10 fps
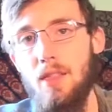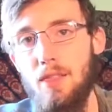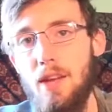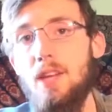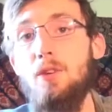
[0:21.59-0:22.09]

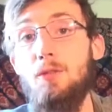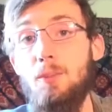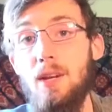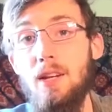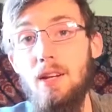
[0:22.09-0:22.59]
thank you for
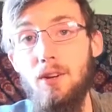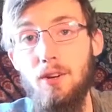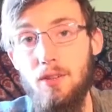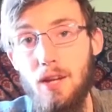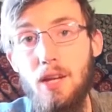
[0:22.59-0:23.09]
being
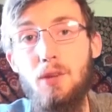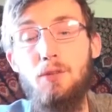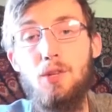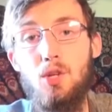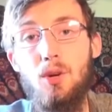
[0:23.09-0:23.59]
here. Thank you
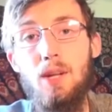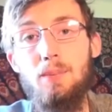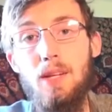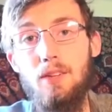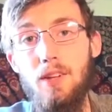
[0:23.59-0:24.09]
for
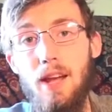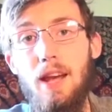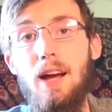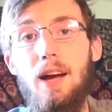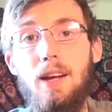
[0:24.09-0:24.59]
joining me.
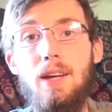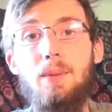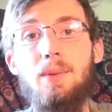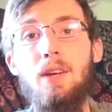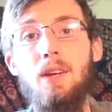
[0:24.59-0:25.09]
Today I
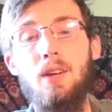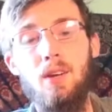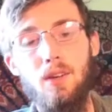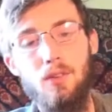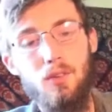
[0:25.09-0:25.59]
am
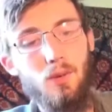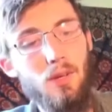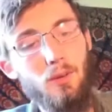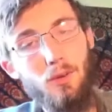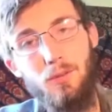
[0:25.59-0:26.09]

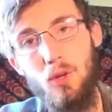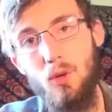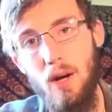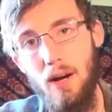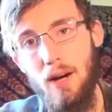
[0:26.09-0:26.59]
doing a
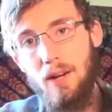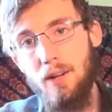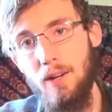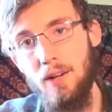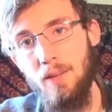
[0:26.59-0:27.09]
review
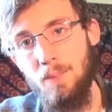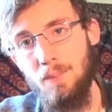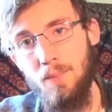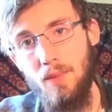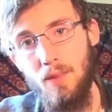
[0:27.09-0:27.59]
on
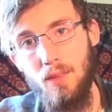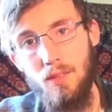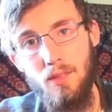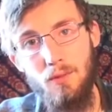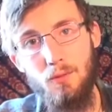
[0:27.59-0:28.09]

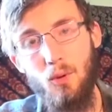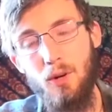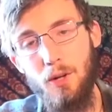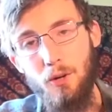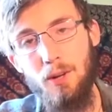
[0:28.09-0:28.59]
The
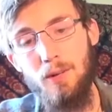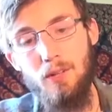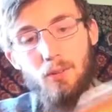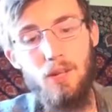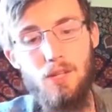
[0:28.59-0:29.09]
Four
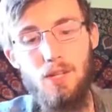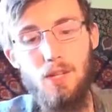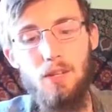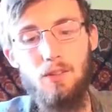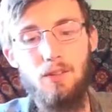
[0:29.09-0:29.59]
Agreements, which
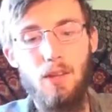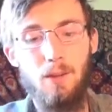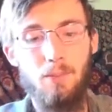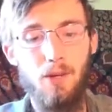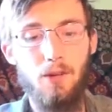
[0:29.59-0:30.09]
is
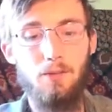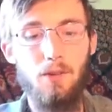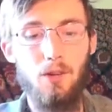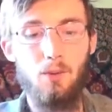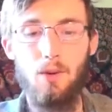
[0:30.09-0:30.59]
a book
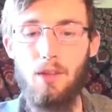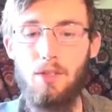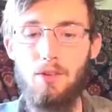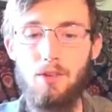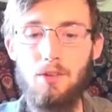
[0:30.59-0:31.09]
filled
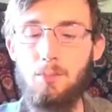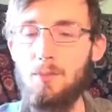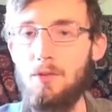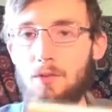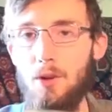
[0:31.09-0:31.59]
with just
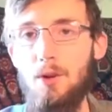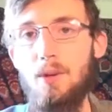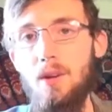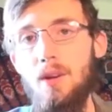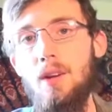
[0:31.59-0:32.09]

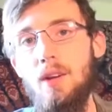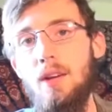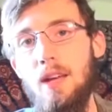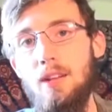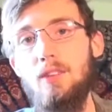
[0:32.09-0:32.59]
very
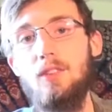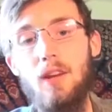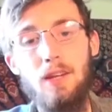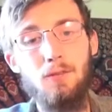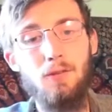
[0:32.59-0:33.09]

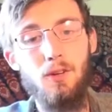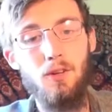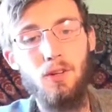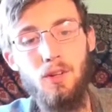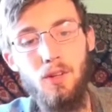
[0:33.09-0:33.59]

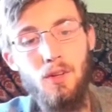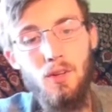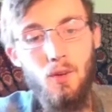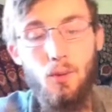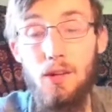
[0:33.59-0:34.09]
insightful
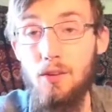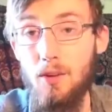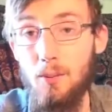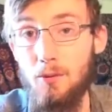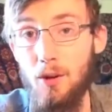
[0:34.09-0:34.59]

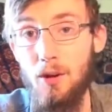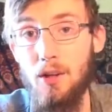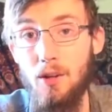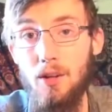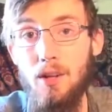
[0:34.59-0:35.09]
wisdom, very
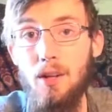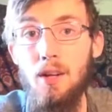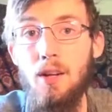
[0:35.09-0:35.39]
good